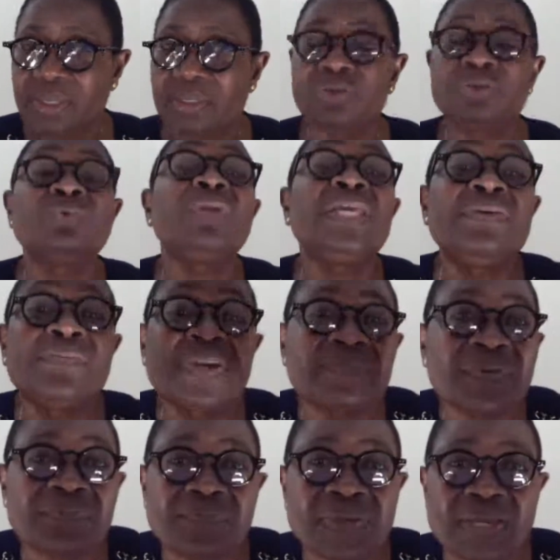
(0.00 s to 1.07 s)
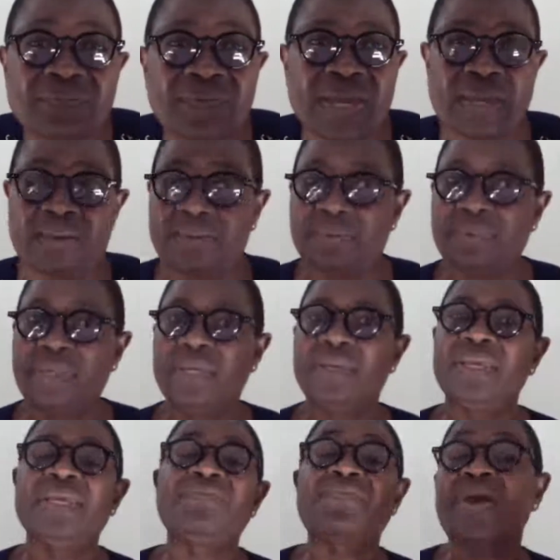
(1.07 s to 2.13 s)
You leave everything there
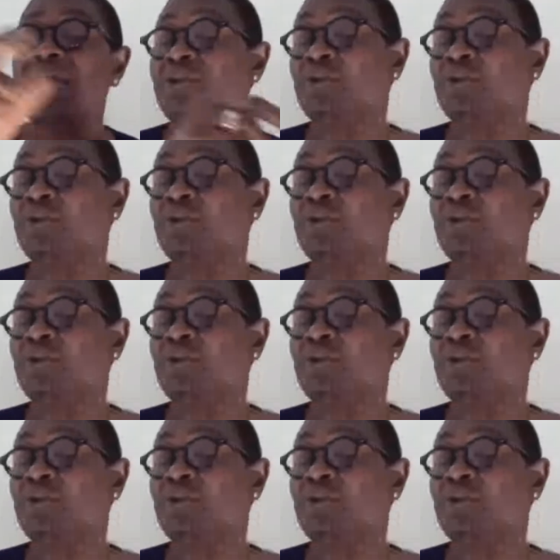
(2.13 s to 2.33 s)
if I